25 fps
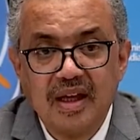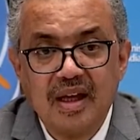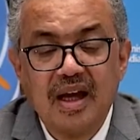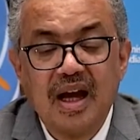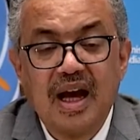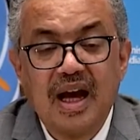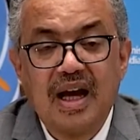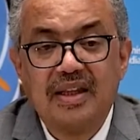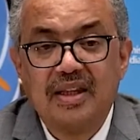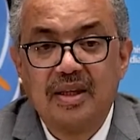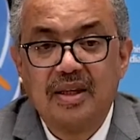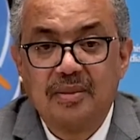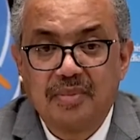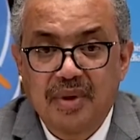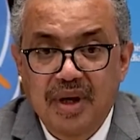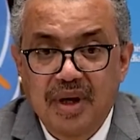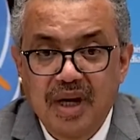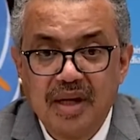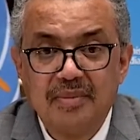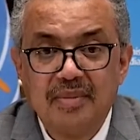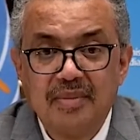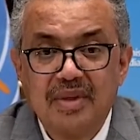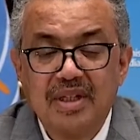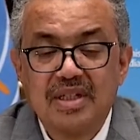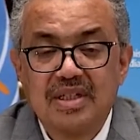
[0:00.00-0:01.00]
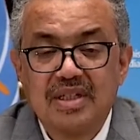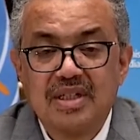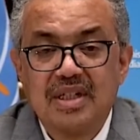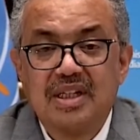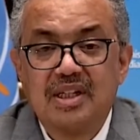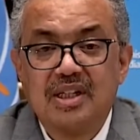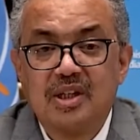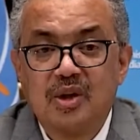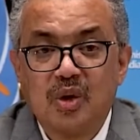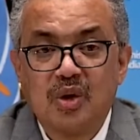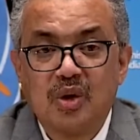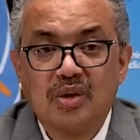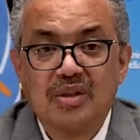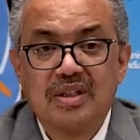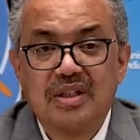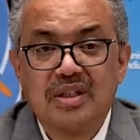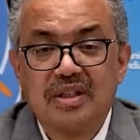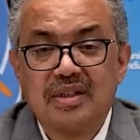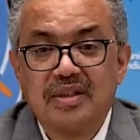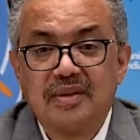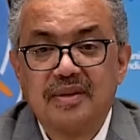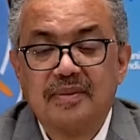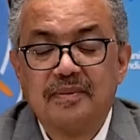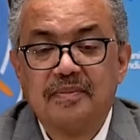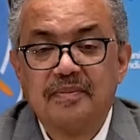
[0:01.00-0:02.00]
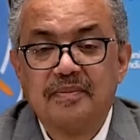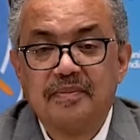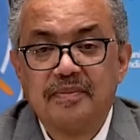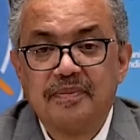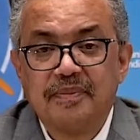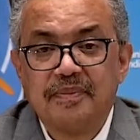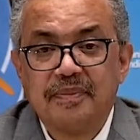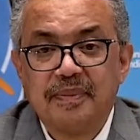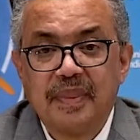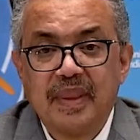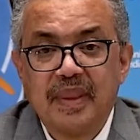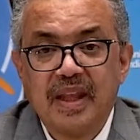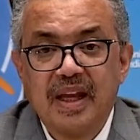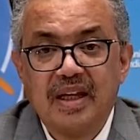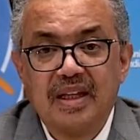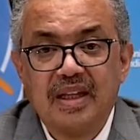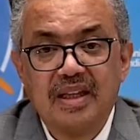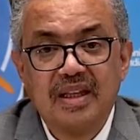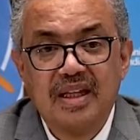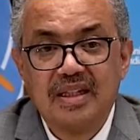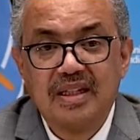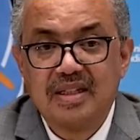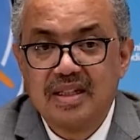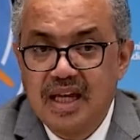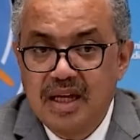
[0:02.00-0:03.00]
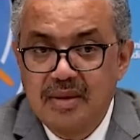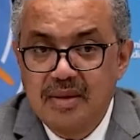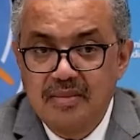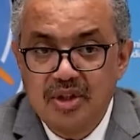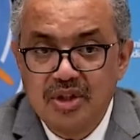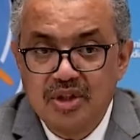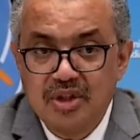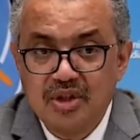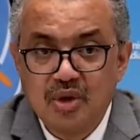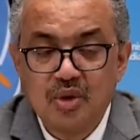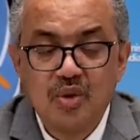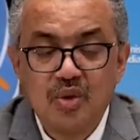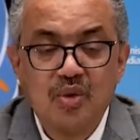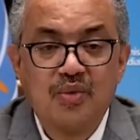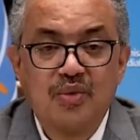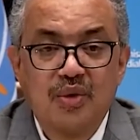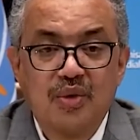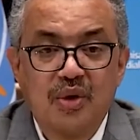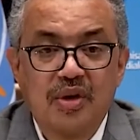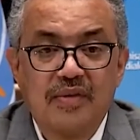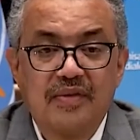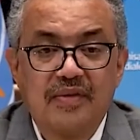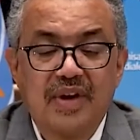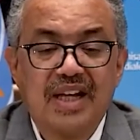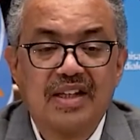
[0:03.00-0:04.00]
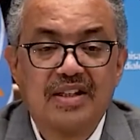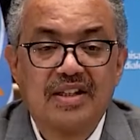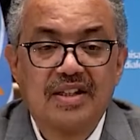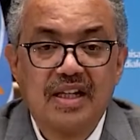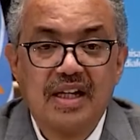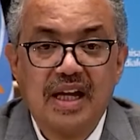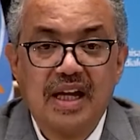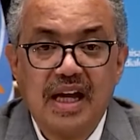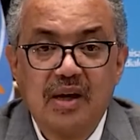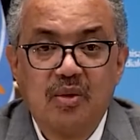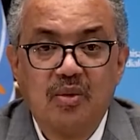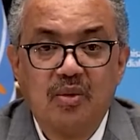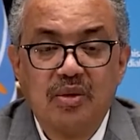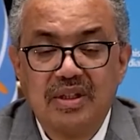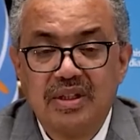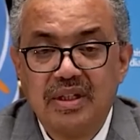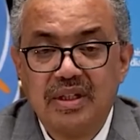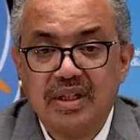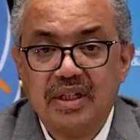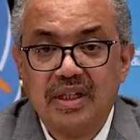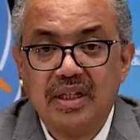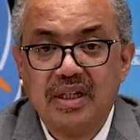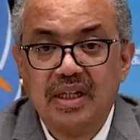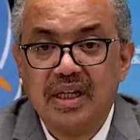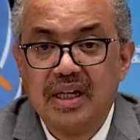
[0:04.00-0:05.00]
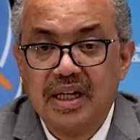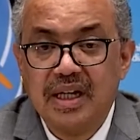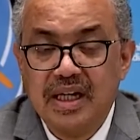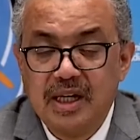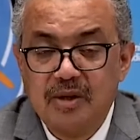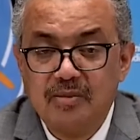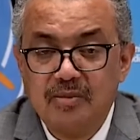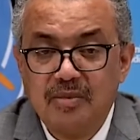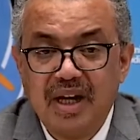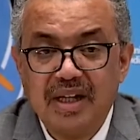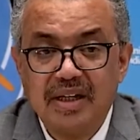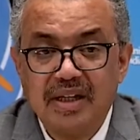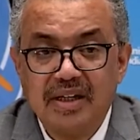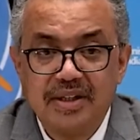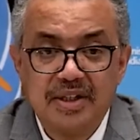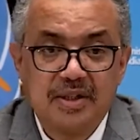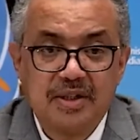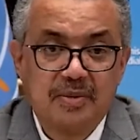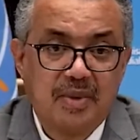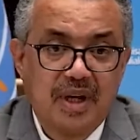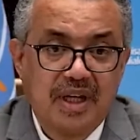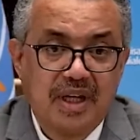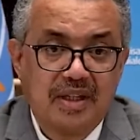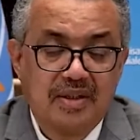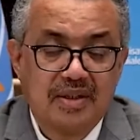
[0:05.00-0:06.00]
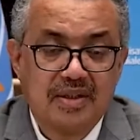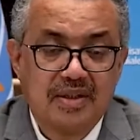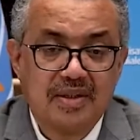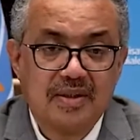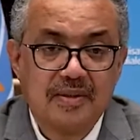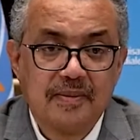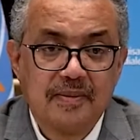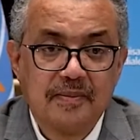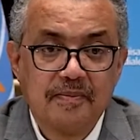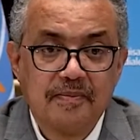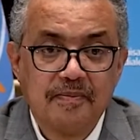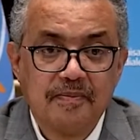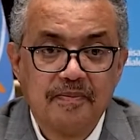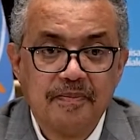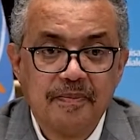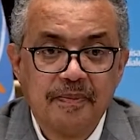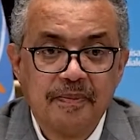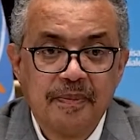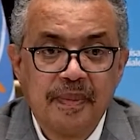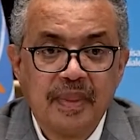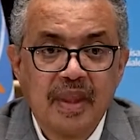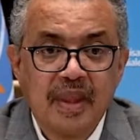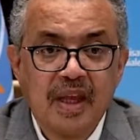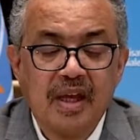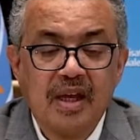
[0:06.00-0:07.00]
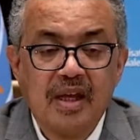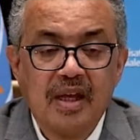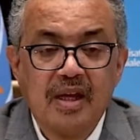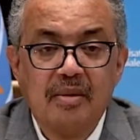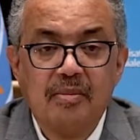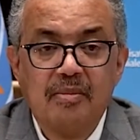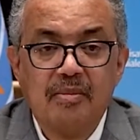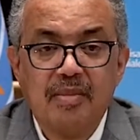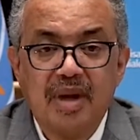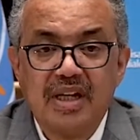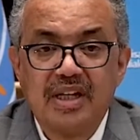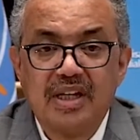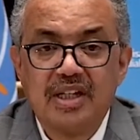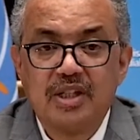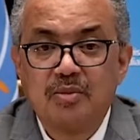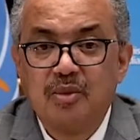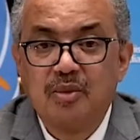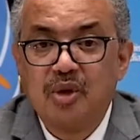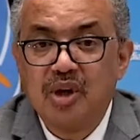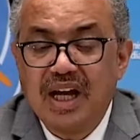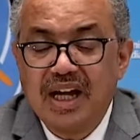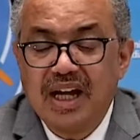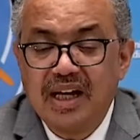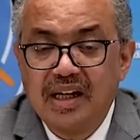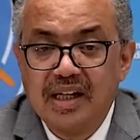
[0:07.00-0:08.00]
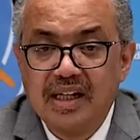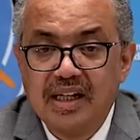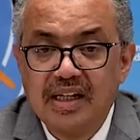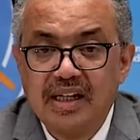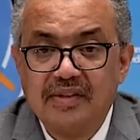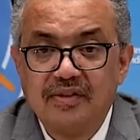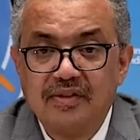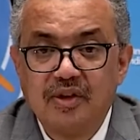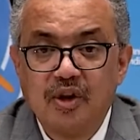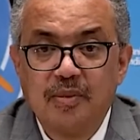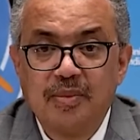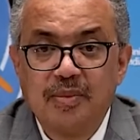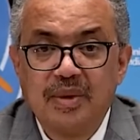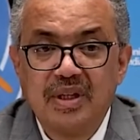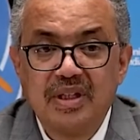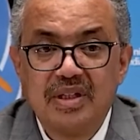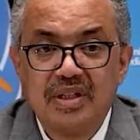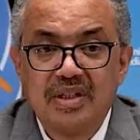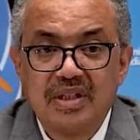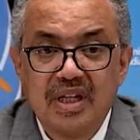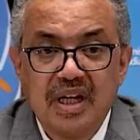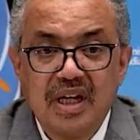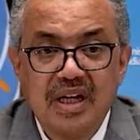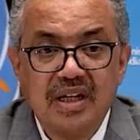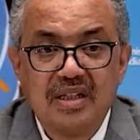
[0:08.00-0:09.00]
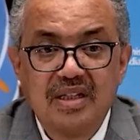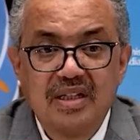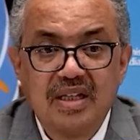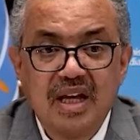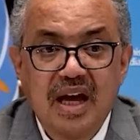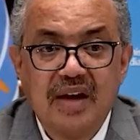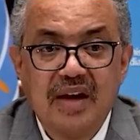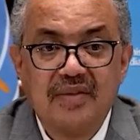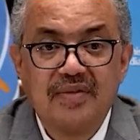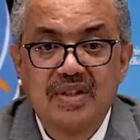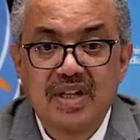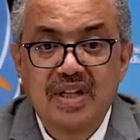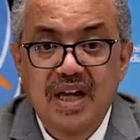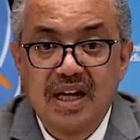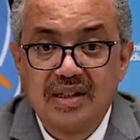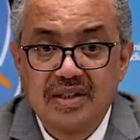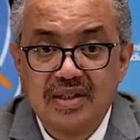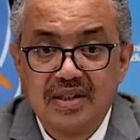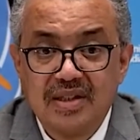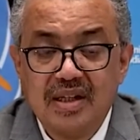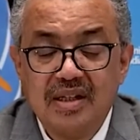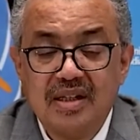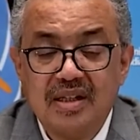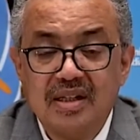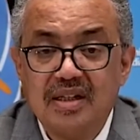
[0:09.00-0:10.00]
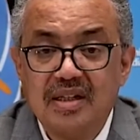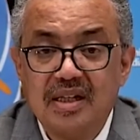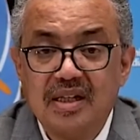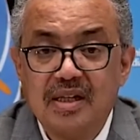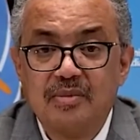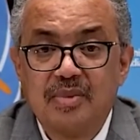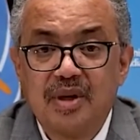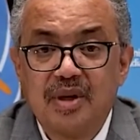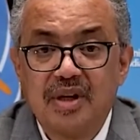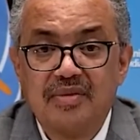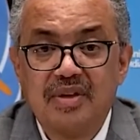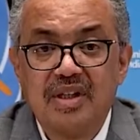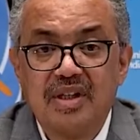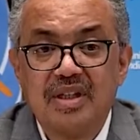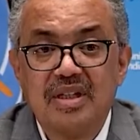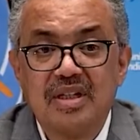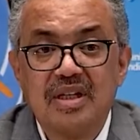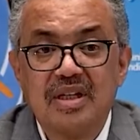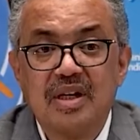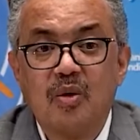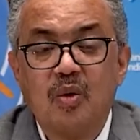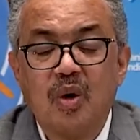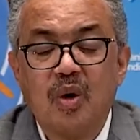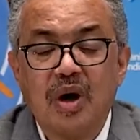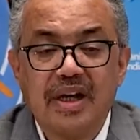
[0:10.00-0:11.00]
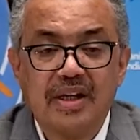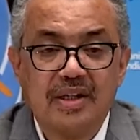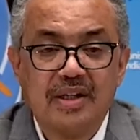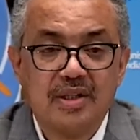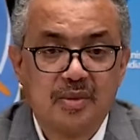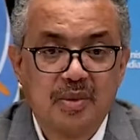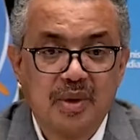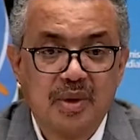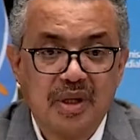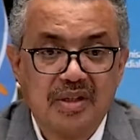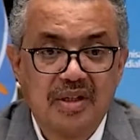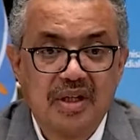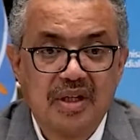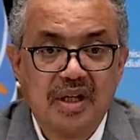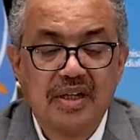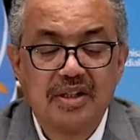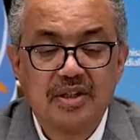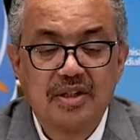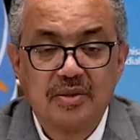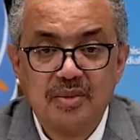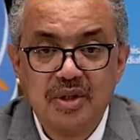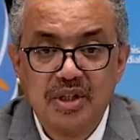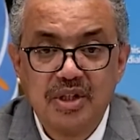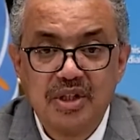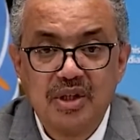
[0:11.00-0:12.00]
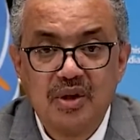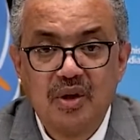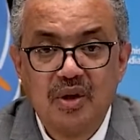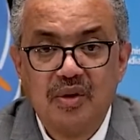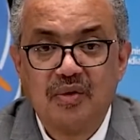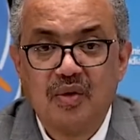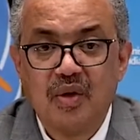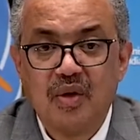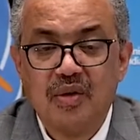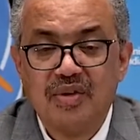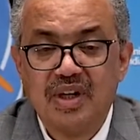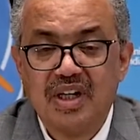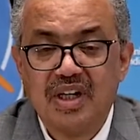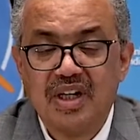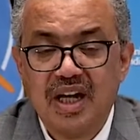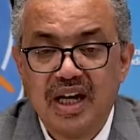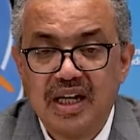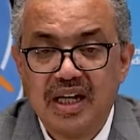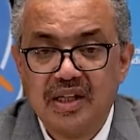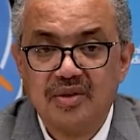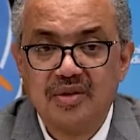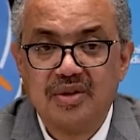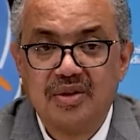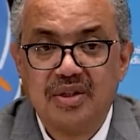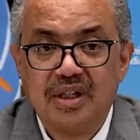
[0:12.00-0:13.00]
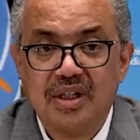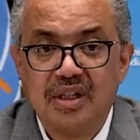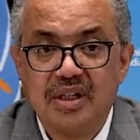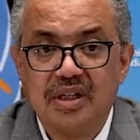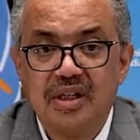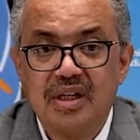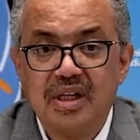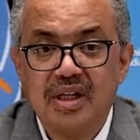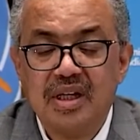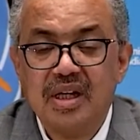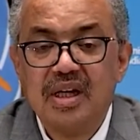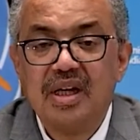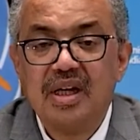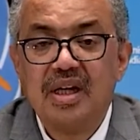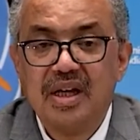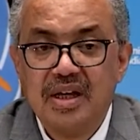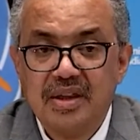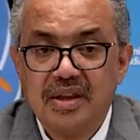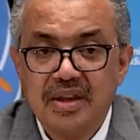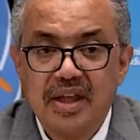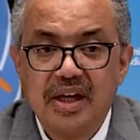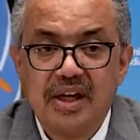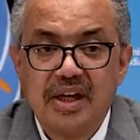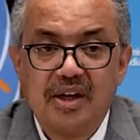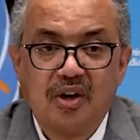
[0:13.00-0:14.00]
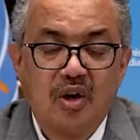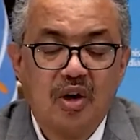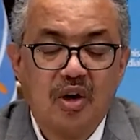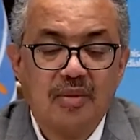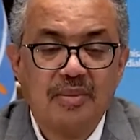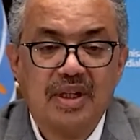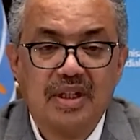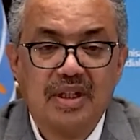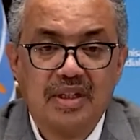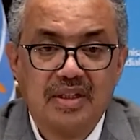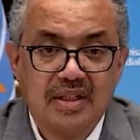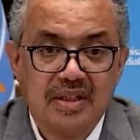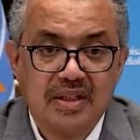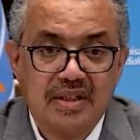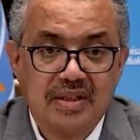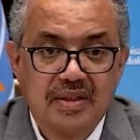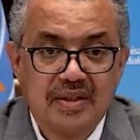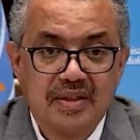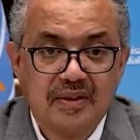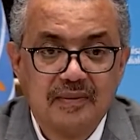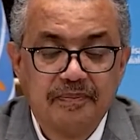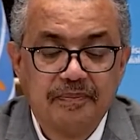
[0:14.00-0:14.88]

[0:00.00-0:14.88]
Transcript: As the Prime Minister noted, the same is true for vaccine equity in many respects. Many small island developing states have succeeded in preventing widespread transmission of COVID-19 in their communities.